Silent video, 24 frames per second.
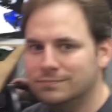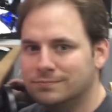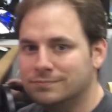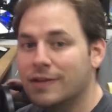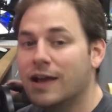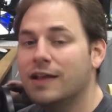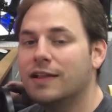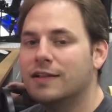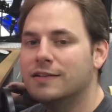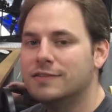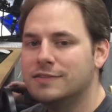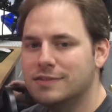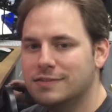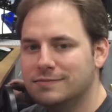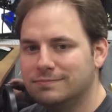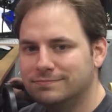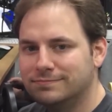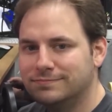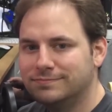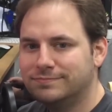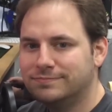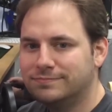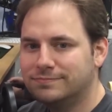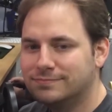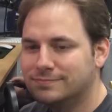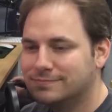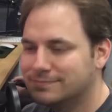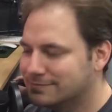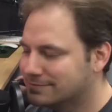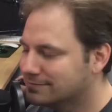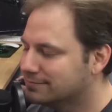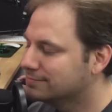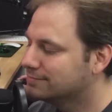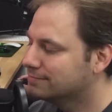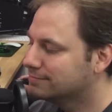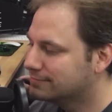It's got some Dead
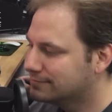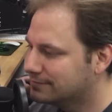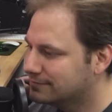Rising type.